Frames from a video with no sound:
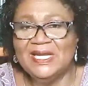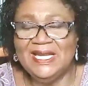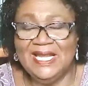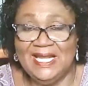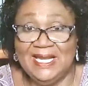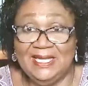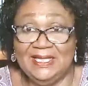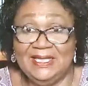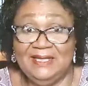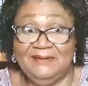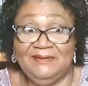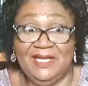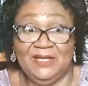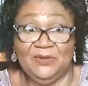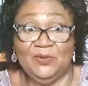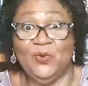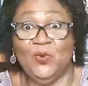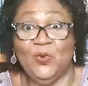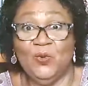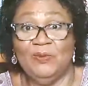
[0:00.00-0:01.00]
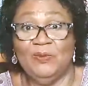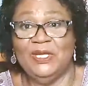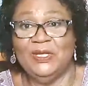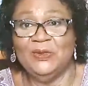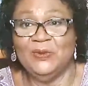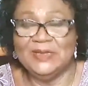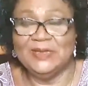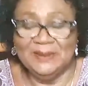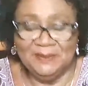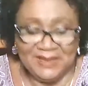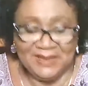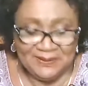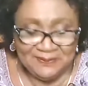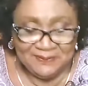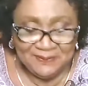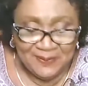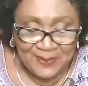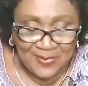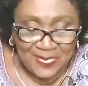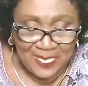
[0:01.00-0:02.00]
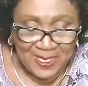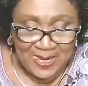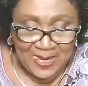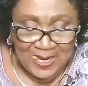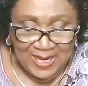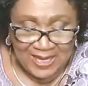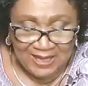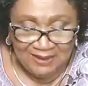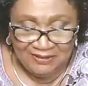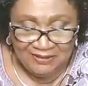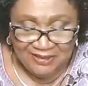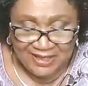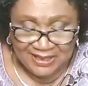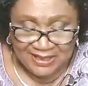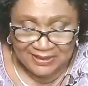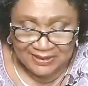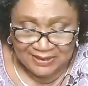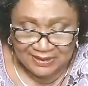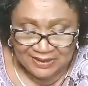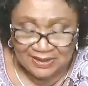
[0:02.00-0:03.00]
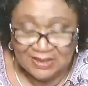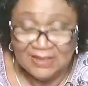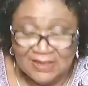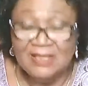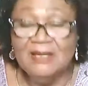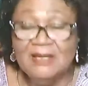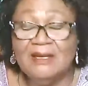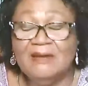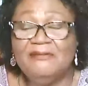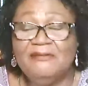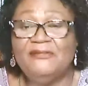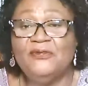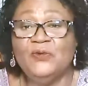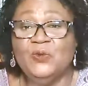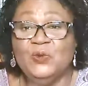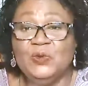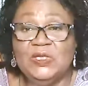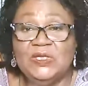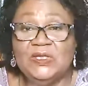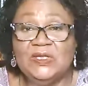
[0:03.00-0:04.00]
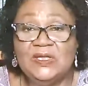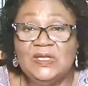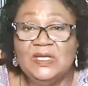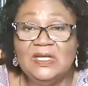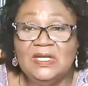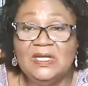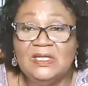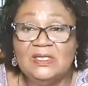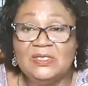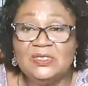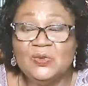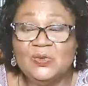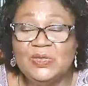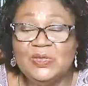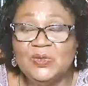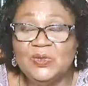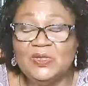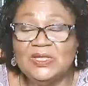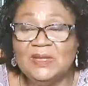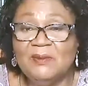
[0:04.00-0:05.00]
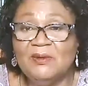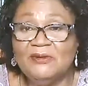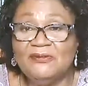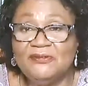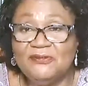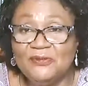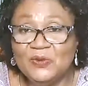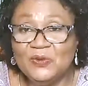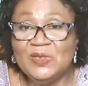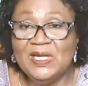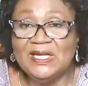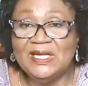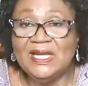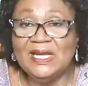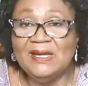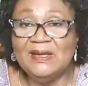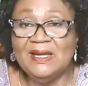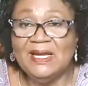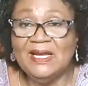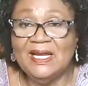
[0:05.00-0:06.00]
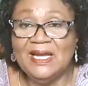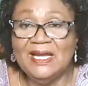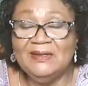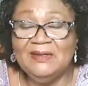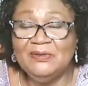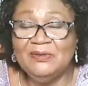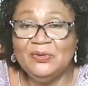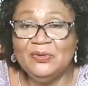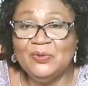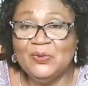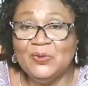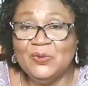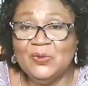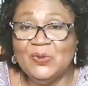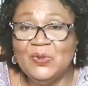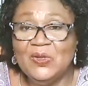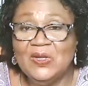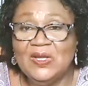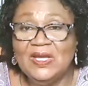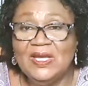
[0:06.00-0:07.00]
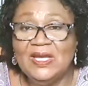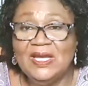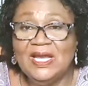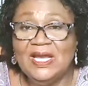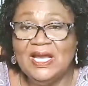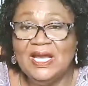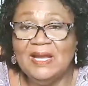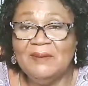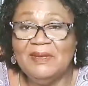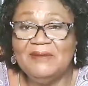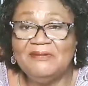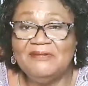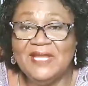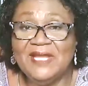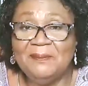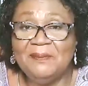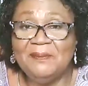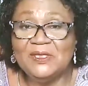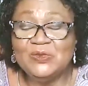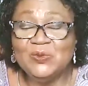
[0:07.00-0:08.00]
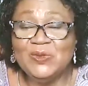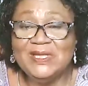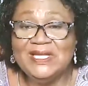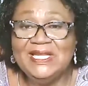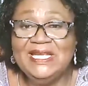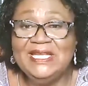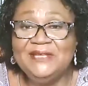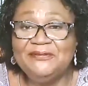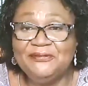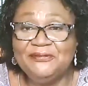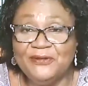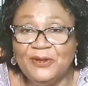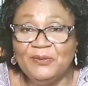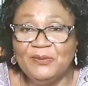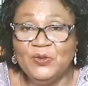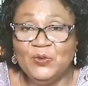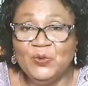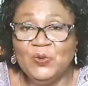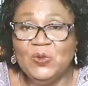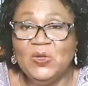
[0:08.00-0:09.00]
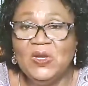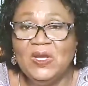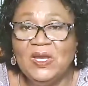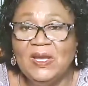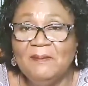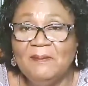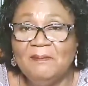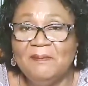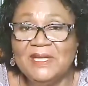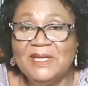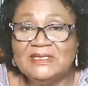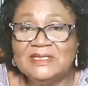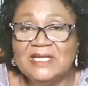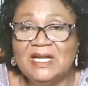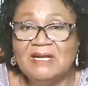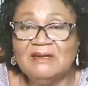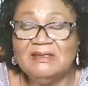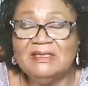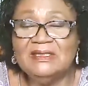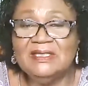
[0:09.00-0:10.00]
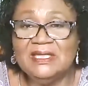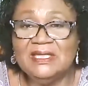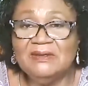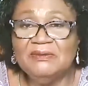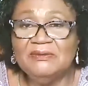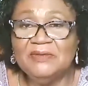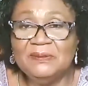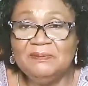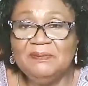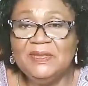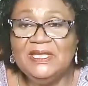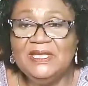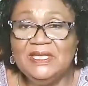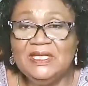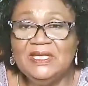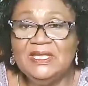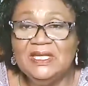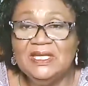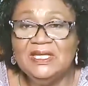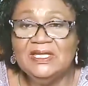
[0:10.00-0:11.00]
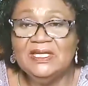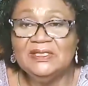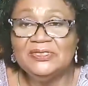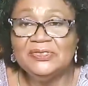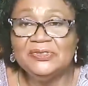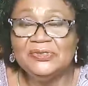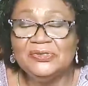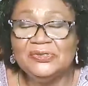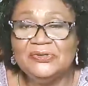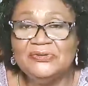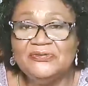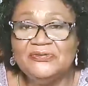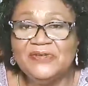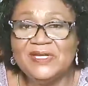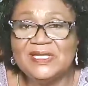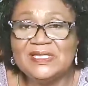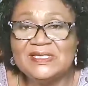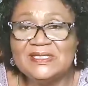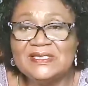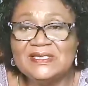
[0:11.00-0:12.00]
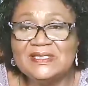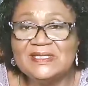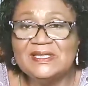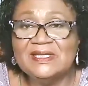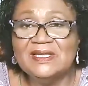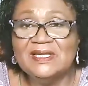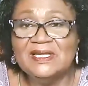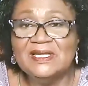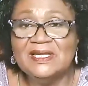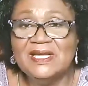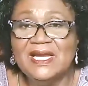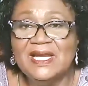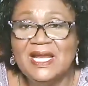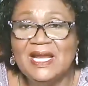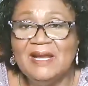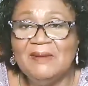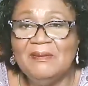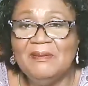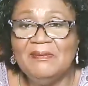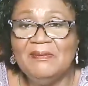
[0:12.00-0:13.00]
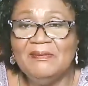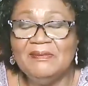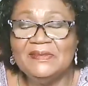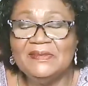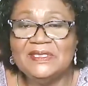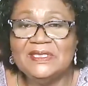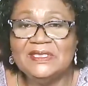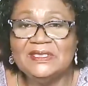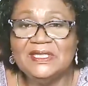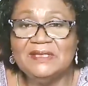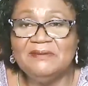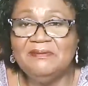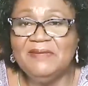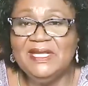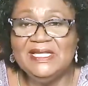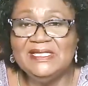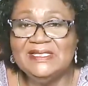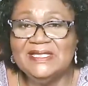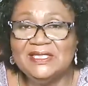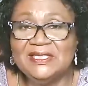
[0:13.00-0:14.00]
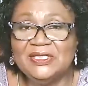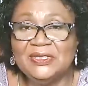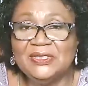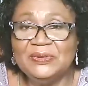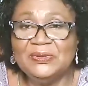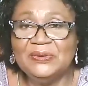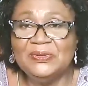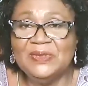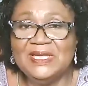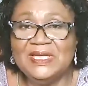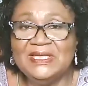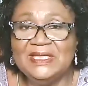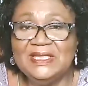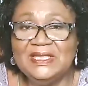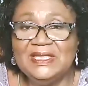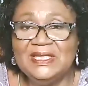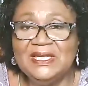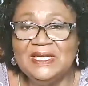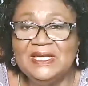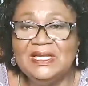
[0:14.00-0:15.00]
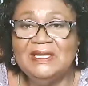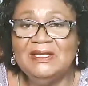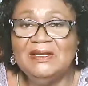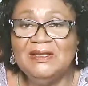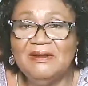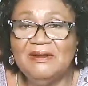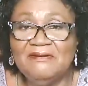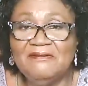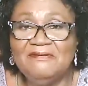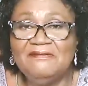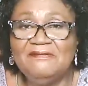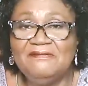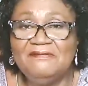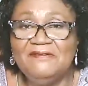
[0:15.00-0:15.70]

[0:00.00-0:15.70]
like that even at home? You know what I mean? And then uh, food. So we talked about food, and I, I don't know um, if that person will eat from you, but a good thing would be to fix um, certain meals that you know that he loved